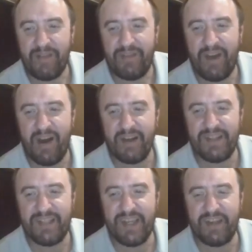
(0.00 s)

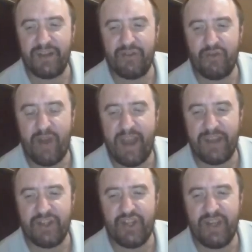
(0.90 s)
Toxic
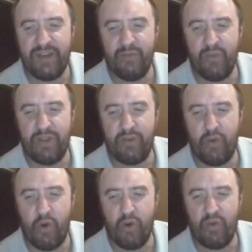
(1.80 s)
Attraction with
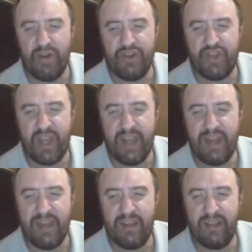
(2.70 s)
Cora
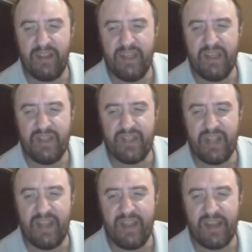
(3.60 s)
Jade. Least
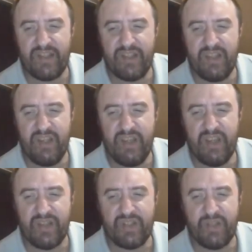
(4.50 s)
NXT
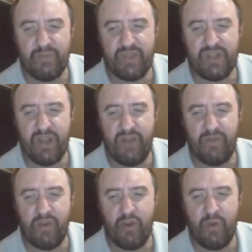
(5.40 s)
has some
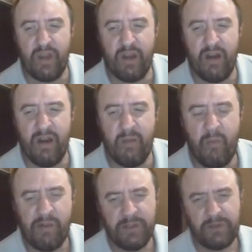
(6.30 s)
stuff going
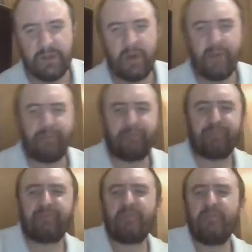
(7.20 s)
on.
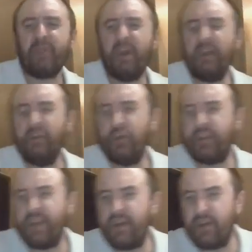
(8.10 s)
I
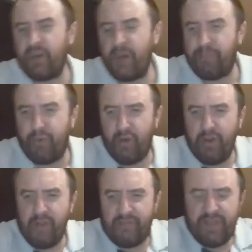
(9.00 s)
looked at a
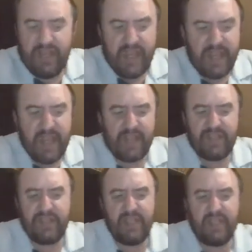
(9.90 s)
couple of the
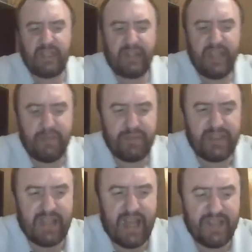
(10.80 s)
NXT
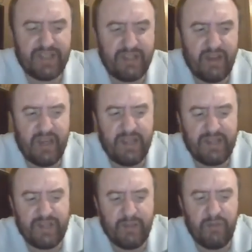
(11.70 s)
clips last
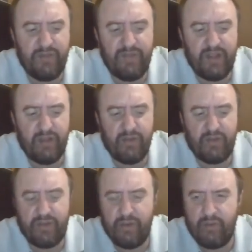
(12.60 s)
night. Some of it
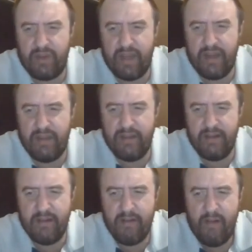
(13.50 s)
looked okay
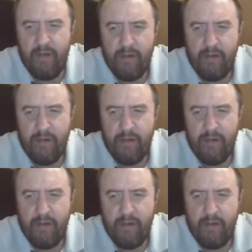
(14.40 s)
there.